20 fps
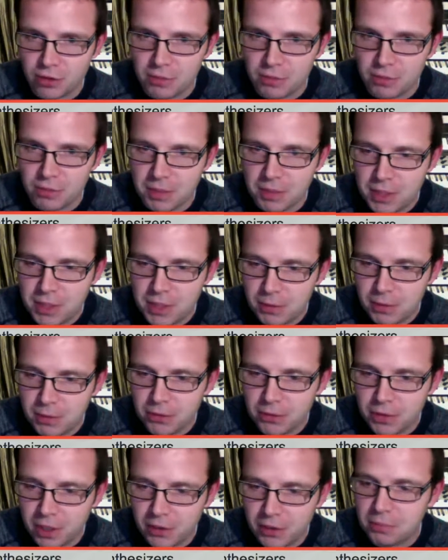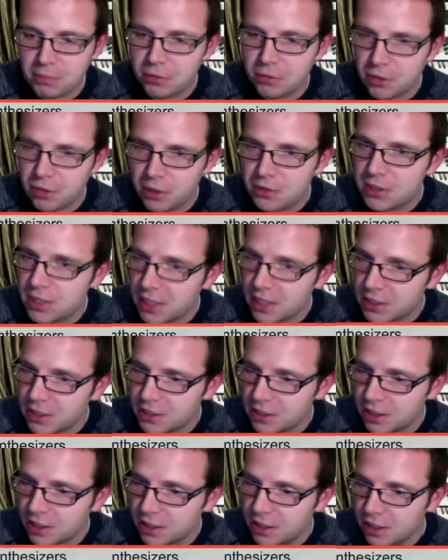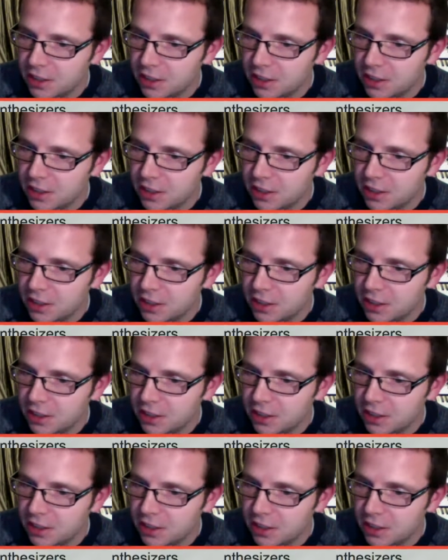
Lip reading: But people who know the processor